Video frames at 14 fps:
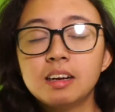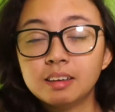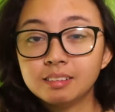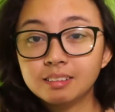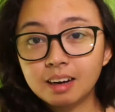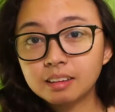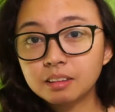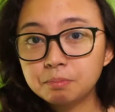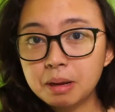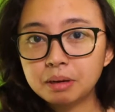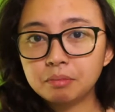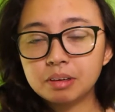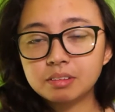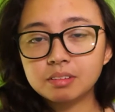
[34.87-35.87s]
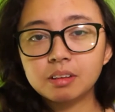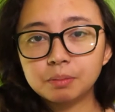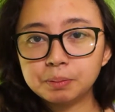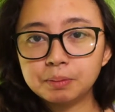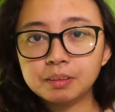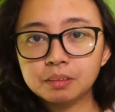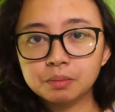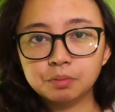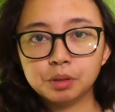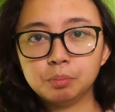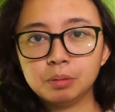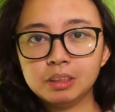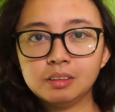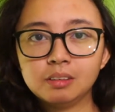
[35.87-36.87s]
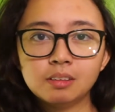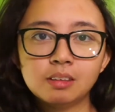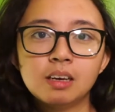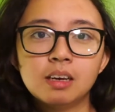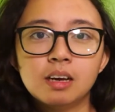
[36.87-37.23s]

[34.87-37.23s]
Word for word: That's not the main reason that we went to the Philippines.